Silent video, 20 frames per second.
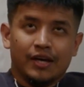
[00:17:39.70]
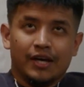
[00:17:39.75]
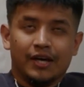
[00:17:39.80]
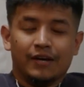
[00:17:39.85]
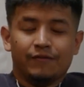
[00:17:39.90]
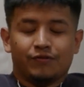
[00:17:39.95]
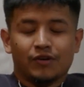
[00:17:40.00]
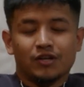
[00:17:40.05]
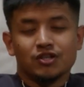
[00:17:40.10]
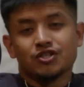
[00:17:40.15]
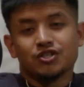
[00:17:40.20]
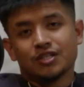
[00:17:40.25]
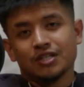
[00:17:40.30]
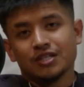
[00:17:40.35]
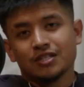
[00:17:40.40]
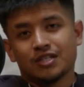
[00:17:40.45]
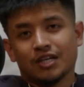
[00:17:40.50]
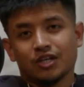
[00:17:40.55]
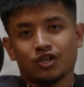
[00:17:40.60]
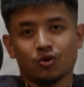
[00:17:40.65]
if there's
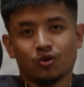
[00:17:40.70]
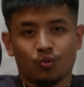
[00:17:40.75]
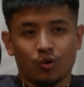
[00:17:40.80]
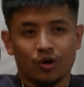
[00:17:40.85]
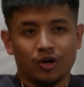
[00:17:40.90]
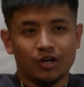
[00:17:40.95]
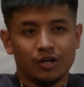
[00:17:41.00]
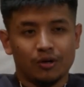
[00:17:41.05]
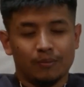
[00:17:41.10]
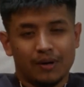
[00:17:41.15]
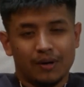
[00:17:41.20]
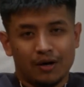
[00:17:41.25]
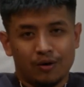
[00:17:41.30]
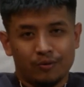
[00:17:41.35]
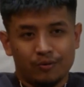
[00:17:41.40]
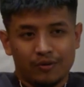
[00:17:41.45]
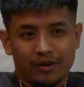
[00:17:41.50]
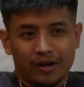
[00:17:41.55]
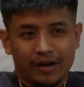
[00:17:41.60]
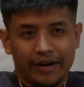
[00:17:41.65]
things that you're worrying
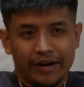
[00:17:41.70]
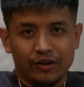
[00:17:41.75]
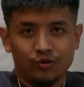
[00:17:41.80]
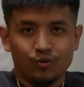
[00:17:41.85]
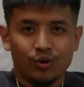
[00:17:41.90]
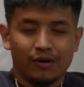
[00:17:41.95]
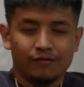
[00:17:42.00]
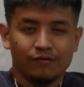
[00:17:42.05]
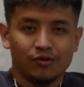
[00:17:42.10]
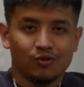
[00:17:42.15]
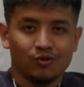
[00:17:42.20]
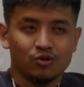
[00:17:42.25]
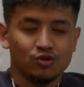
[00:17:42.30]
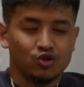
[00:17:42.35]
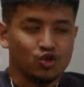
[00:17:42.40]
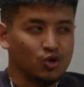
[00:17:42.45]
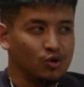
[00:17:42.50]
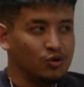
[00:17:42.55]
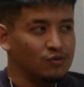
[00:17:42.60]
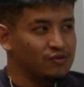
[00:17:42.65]
about and you have no
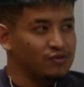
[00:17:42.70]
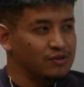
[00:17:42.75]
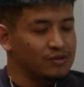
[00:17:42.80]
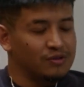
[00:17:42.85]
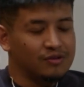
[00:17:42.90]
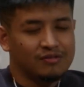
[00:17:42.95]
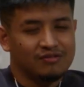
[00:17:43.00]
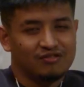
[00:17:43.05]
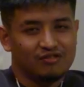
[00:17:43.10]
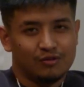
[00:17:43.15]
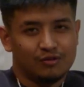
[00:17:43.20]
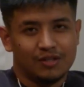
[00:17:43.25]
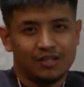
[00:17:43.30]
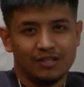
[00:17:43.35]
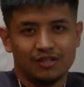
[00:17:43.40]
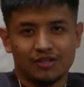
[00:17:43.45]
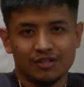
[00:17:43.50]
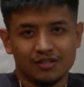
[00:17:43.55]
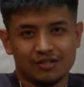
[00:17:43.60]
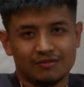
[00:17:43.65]
control over,
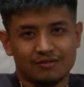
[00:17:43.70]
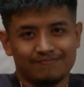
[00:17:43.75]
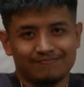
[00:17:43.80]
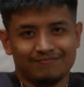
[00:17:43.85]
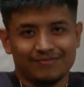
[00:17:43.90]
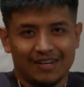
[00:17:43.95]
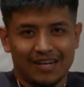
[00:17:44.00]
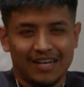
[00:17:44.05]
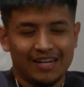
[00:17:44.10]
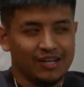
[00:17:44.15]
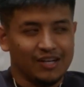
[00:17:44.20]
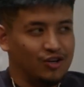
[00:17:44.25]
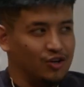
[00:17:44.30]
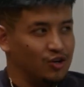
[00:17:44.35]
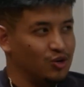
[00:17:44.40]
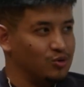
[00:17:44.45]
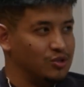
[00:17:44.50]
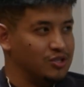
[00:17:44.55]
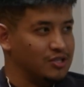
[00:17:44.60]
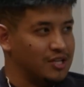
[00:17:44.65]
then just let it
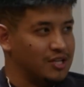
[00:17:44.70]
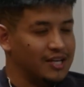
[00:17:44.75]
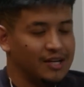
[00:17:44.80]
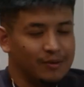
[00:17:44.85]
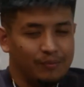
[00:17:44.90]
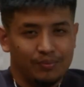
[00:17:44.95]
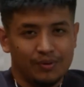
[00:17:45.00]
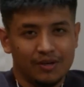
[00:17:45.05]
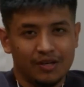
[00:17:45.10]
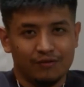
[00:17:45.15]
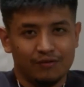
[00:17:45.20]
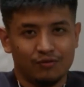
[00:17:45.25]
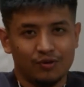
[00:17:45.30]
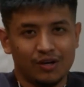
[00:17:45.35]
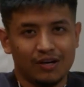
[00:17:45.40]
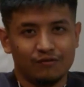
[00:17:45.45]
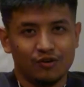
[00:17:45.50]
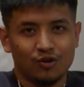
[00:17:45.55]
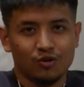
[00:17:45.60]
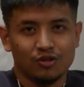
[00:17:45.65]
go. Just let it be. If you
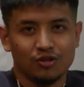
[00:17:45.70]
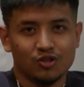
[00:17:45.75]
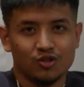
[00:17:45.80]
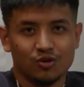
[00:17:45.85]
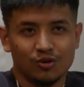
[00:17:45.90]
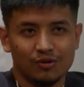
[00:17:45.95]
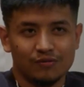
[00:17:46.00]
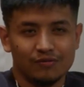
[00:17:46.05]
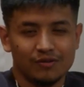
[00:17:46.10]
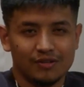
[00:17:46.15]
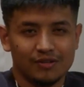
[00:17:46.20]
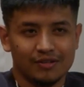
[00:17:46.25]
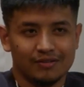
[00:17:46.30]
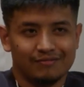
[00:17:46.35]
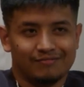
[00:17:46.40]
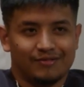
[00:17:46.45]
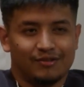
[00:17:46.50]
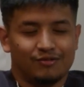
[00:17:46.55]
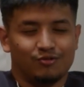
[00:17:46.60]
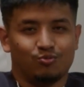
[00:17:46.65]
have no control over it,
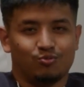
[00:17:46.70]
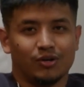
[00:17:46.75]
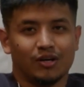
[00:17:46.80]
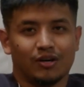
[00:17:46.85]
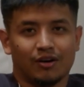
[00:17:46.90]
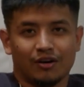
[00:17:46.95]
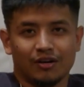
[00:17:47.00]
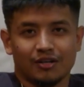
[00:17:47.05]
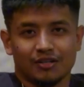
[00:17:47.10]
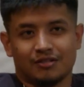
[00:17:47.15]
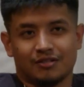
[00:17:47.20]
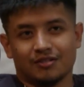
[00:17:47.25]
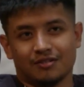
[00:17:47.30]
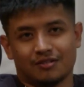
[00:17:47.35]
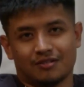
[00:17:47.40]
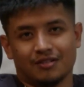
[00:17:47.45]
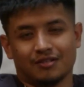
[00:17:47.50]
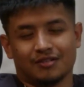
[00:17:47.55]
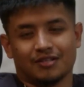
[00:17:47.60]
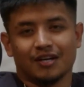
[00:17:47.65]
then regardless,
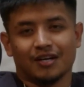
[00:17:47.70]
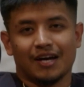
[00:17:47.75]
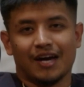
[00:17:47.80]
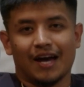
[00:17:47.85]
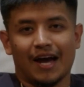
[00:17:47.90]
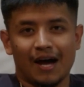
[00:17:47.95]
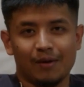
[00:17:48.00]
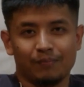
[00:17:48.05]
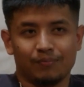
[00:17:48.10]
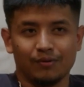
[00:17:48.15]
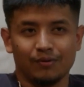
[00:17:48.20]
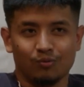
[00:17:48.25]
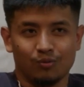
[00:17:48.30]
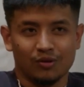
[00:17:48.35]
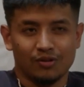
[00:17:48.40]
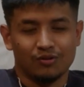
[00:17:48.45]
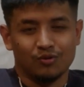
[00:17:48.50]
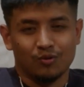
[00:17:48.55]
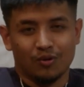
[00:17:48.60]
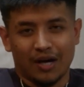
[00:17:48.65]
it's gonna happen
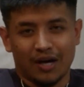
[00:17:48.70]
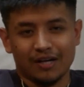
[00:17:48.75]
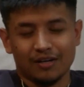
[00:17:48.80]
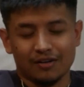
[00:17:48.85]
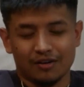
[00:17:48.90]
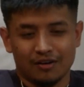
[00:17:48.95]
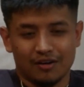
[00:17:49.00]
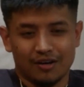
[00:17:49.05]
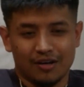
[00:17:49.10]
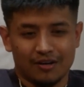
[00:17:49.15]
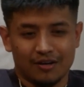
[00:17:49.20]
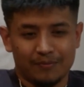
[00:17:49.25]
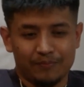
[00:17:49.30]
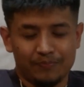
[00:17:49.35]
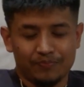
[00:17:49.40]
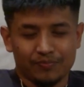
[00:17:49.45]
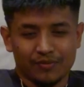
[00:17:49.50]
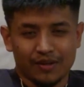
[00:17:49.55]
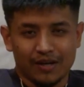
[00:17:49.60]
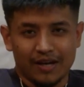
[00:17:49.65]
whether you like it or not.
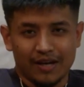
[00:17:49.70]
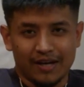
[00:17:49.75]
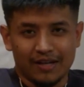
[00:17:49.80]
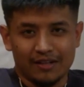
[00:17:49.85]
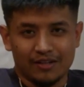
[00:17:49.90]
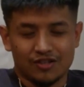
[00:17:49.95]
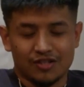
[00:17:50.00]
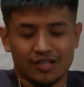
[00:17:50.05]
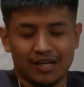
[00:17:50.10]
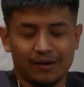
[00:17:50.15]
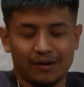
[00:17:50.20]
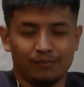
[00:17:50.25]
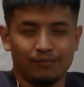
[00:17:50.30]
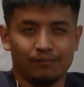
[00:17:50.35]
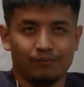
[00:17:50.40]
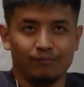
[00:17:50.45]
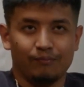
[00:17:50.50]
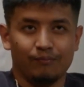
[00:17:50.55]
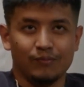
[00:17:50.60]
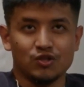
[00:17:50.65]
And stop
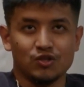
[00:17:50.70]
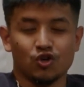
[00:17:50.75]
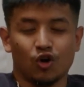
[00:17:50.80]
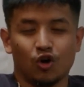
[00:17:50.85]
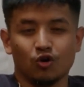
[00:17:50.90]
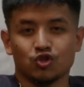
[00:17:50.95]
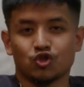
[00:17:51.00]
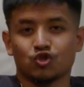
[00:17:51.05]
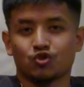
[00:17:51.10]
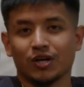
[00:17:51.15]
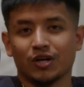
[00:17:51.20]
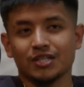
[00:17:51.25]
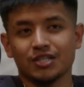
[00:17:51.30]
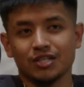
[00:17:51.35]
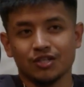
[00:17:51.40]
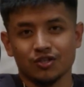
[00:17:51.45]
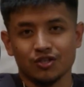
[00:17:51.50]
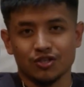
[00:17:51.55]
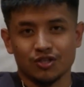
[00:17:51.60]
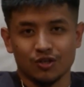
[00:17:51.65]

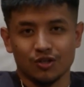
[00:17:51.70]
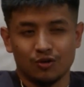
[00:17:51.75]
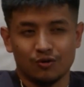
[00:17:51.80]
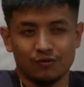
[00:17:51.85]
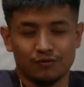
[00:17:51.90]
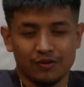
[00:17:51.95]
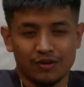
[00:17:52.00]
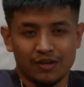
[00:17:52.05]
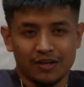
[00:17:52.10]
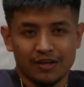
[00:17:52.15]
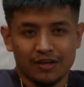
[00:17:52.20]
stressing yourself,